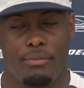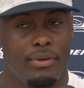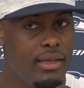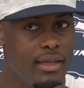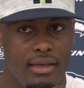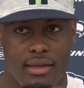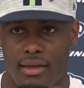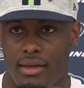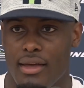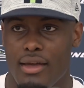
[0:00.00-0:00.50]

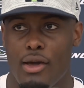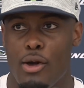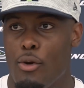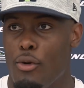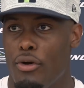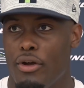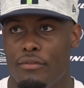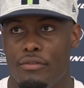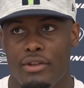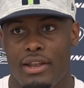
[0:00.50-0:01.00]
pick
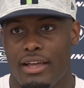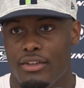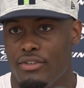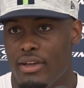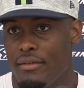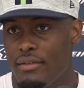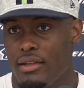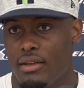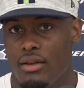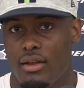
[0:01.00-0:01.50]
or if you're not
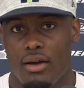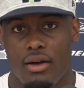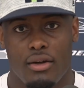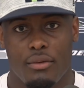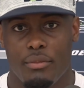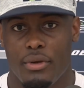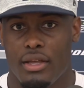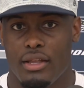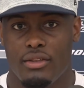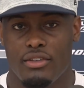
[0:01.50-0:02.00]
drafted at
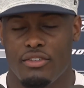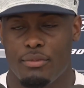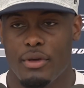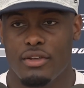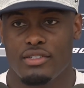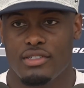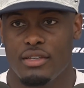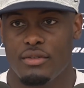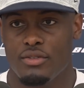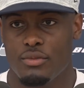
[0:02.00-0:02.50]
all, man,
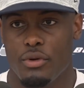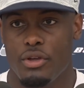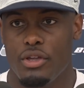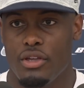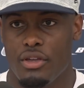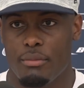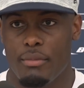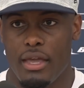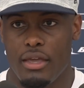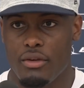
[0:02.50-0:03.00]
special teams is where you
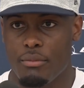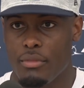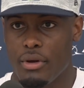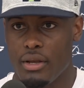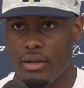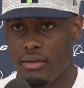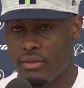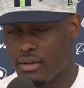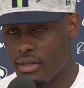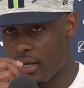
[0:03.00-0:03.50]
can make your
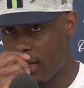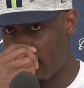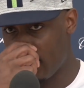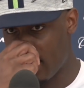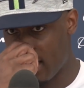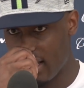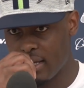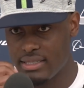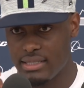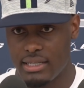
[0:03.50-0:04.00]
money. There's a lot of
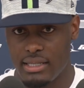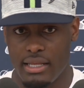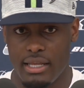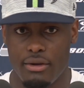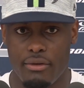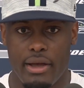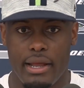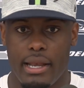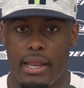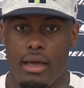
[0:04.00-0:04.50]
guys in the
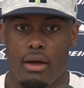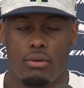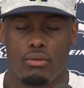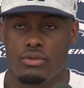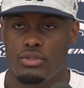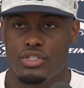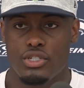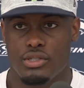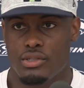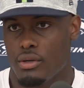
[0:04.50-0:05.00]
league right now
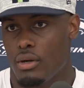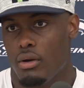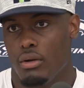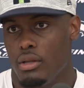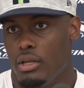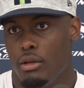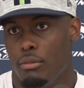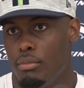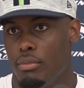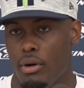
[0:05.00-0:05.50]
who just
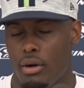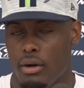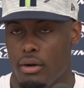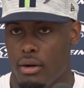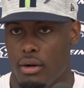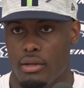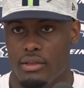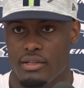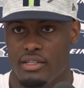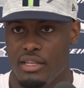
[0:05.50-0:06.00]
only
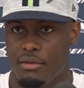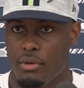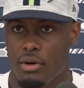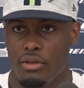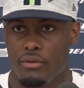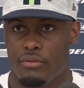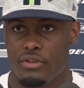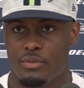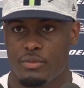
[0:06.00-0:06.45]
are on the team only for